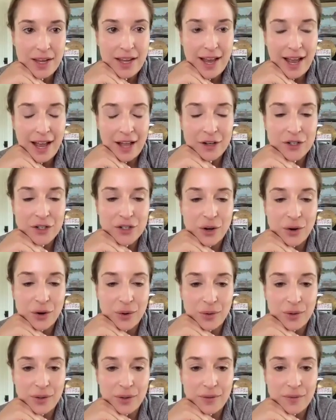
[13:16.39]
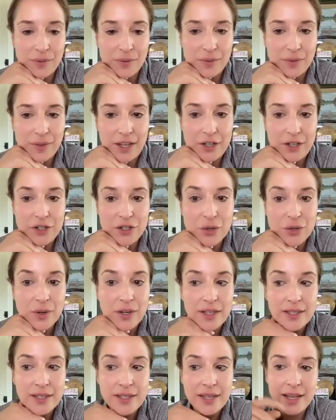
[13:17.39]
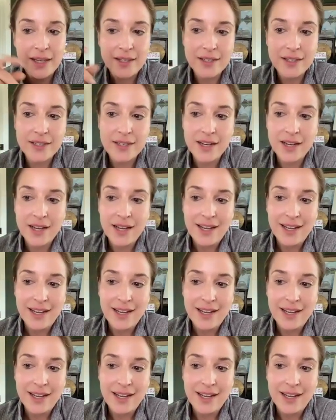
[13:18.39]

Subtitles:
And so they do exist.